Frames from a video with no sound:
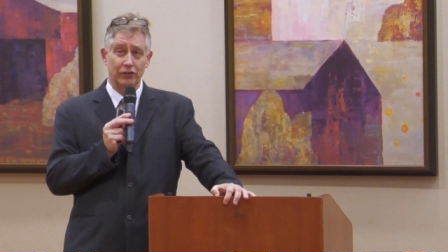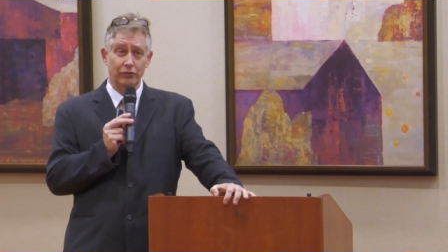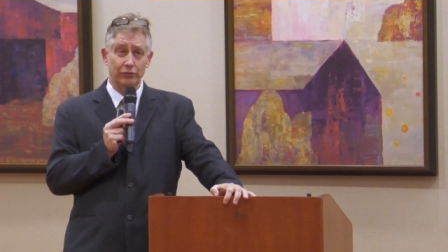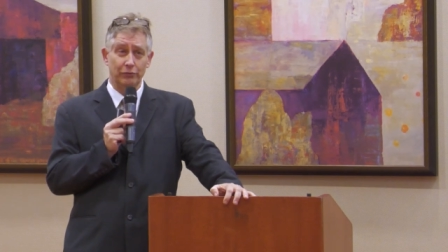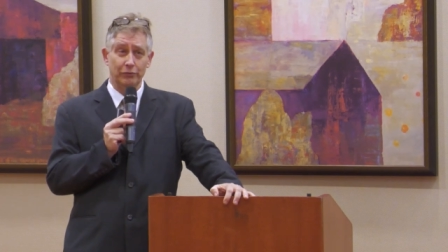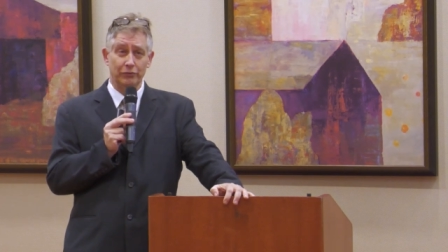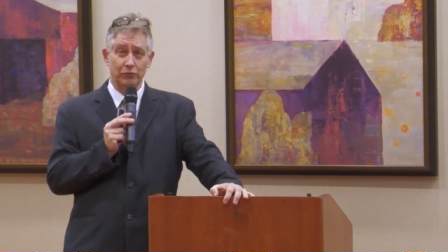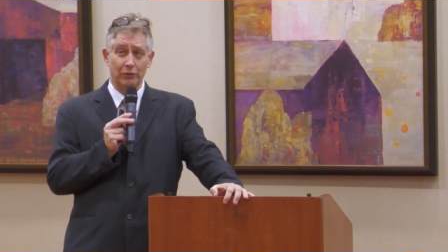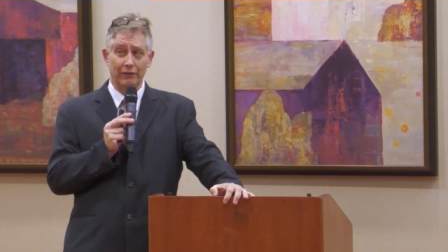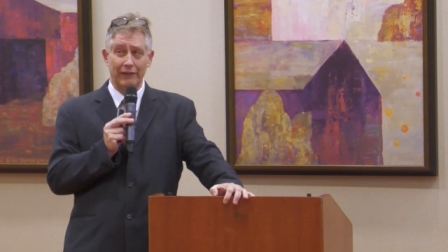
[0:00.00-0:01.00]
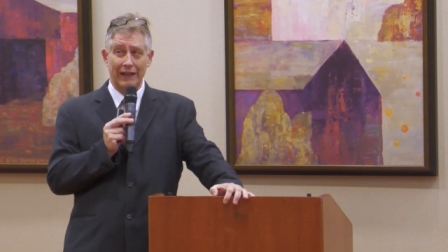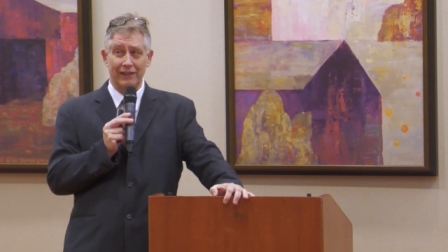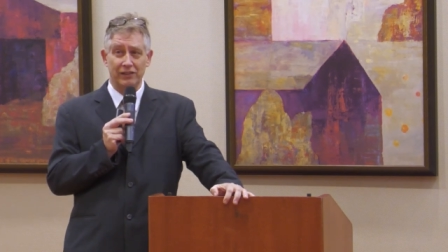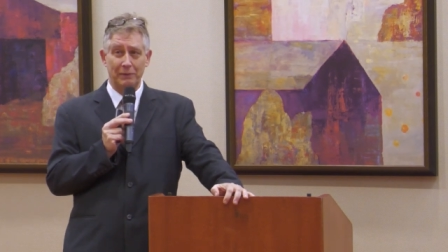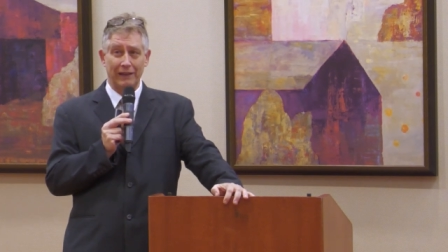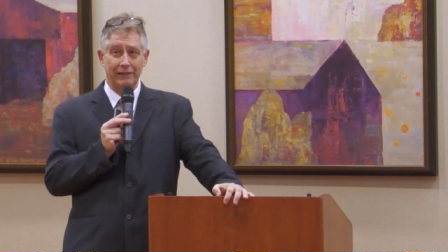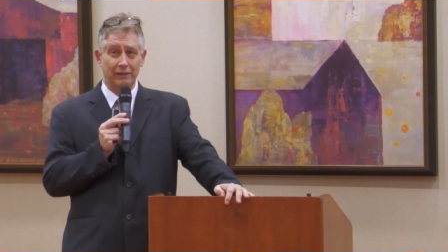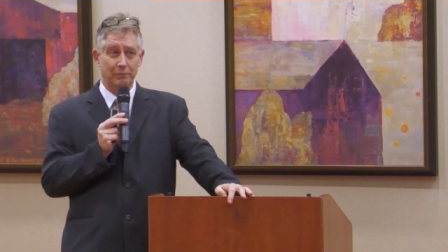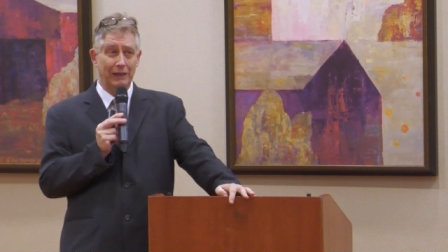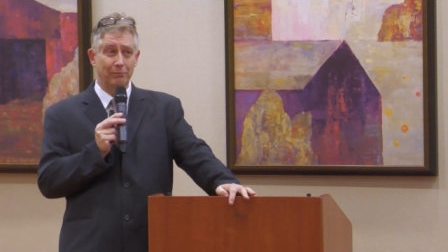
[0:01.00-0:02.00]
two sort of aspect
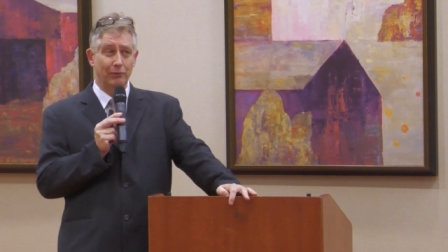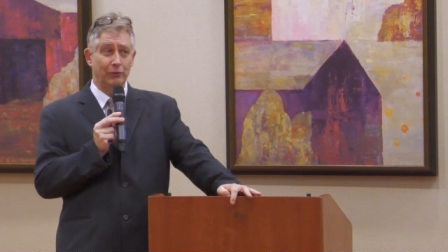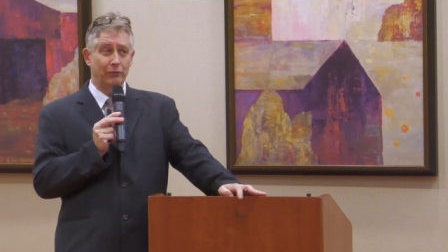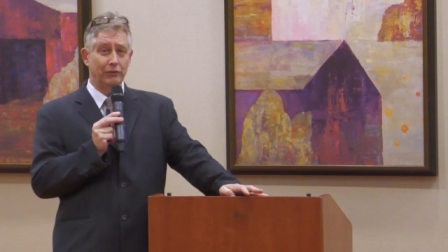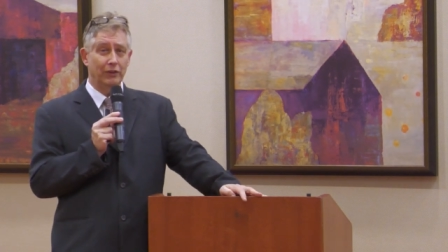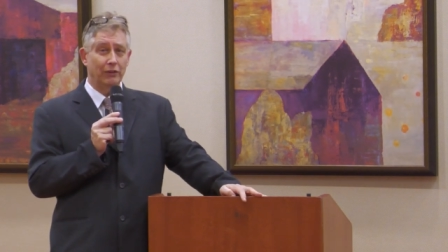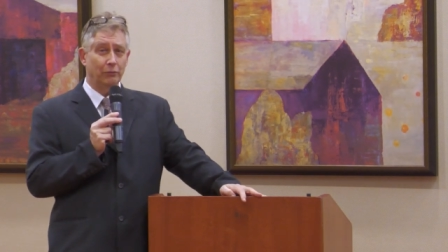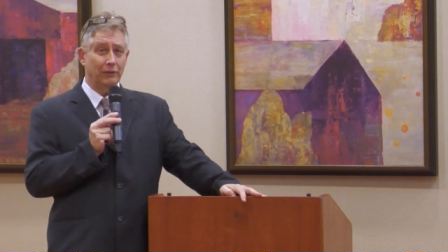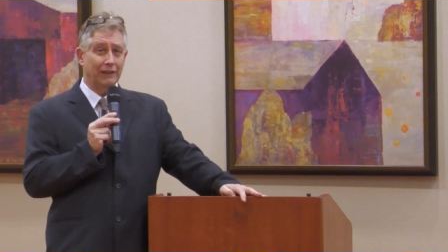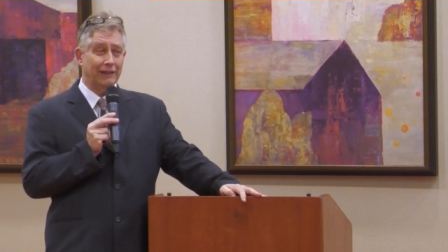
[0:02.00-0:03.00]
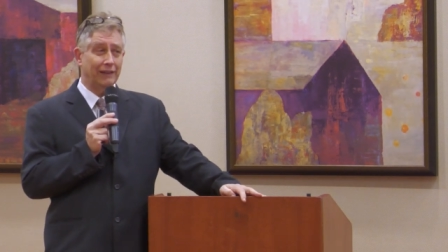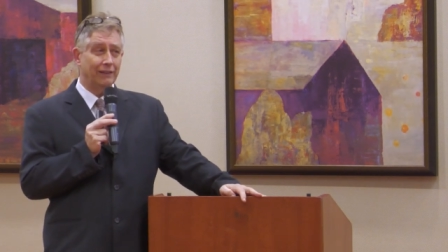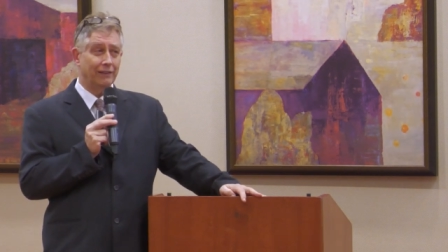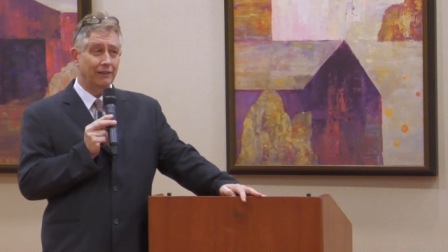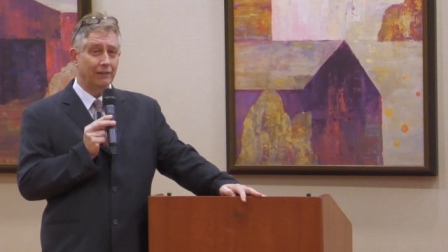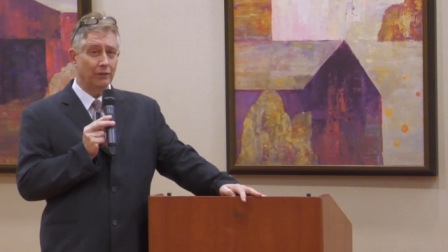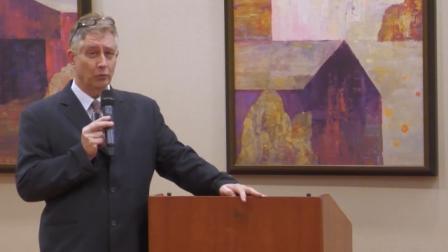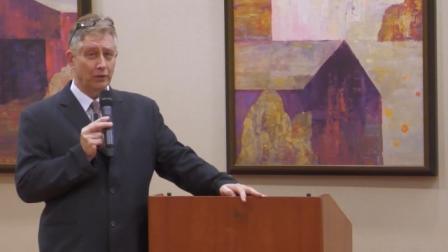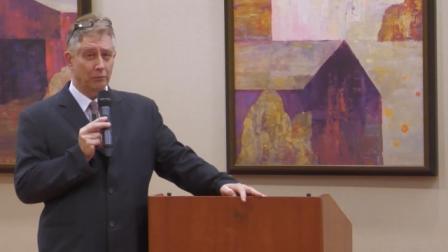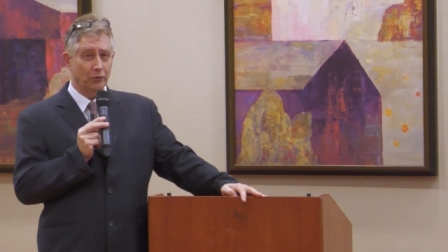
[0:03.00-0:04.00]
of people who don't want to hear the
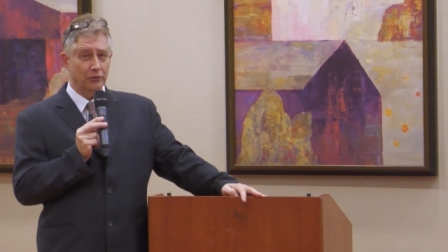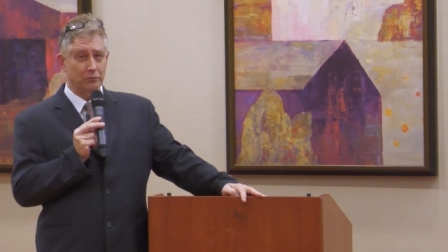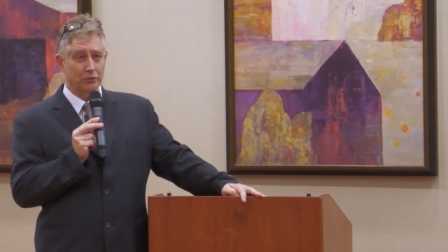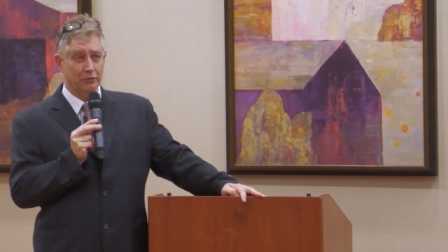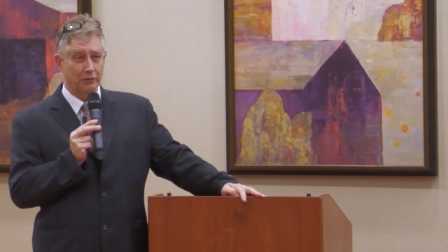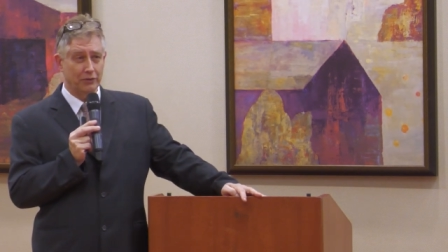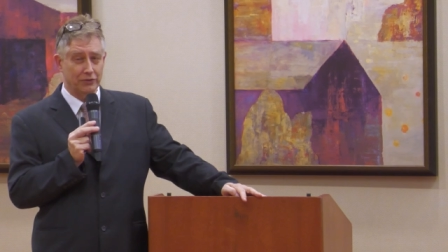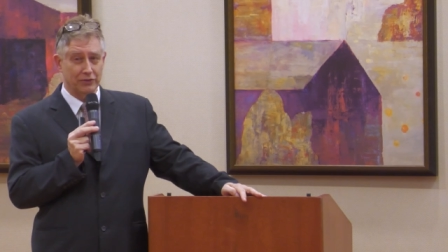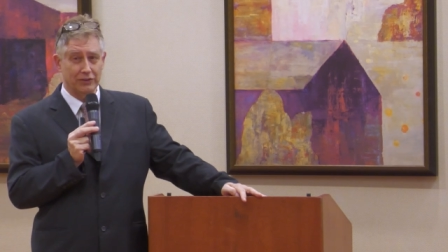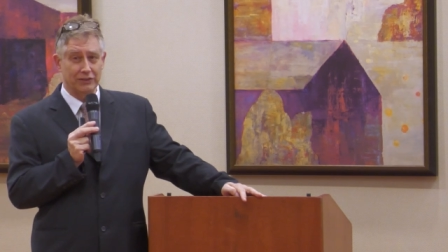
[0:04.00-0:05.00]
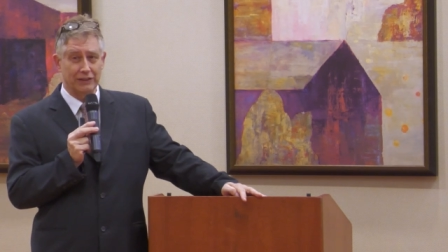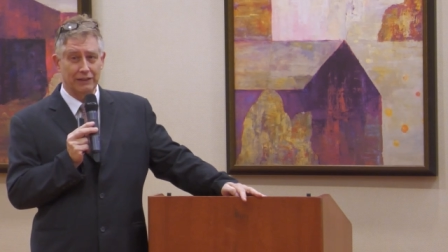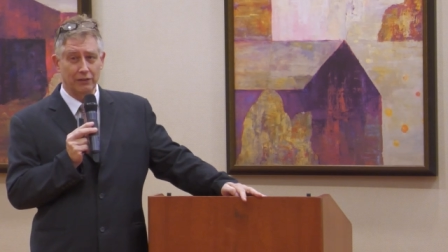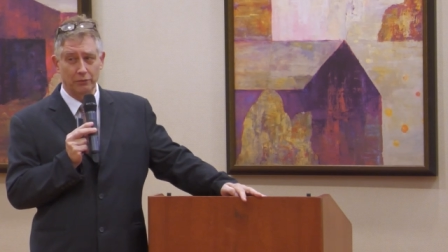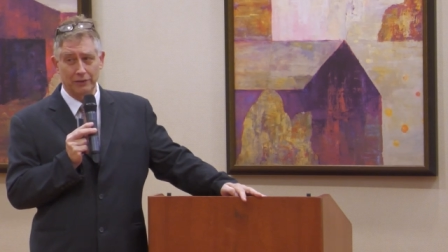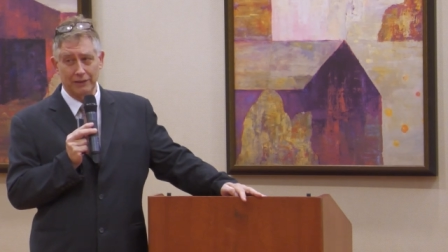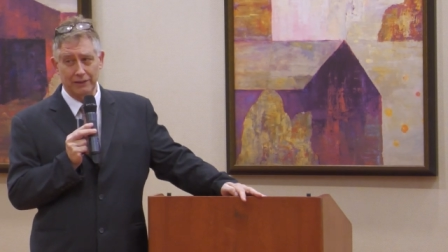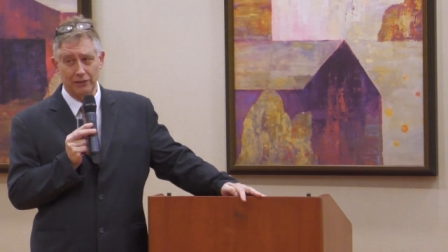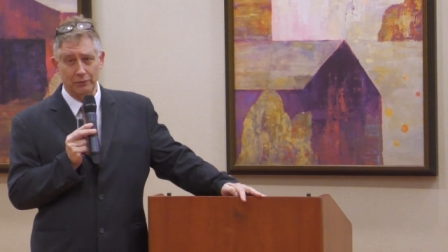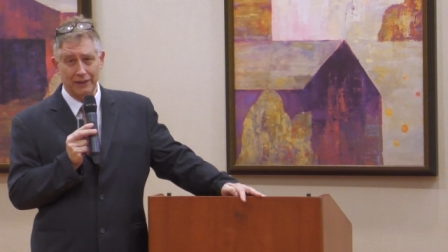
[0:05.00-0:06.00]
word multiple sclerosis because they don't want to
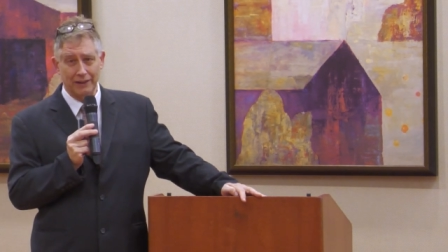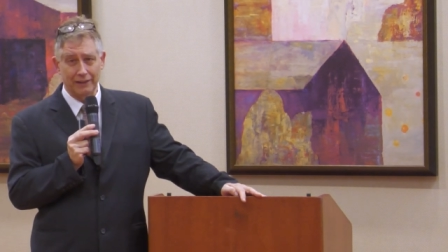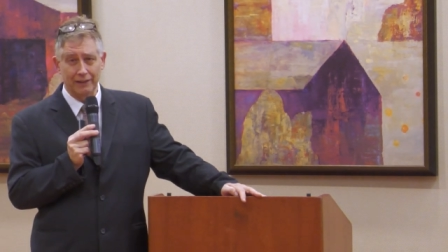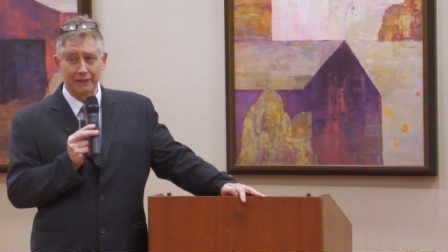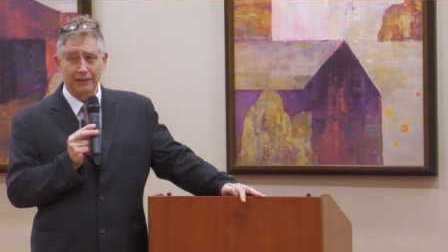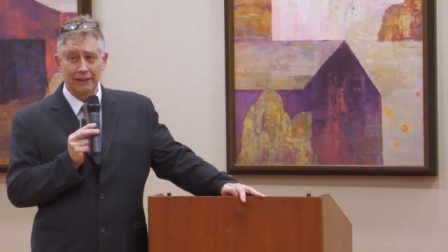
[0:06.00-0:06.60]
deal with it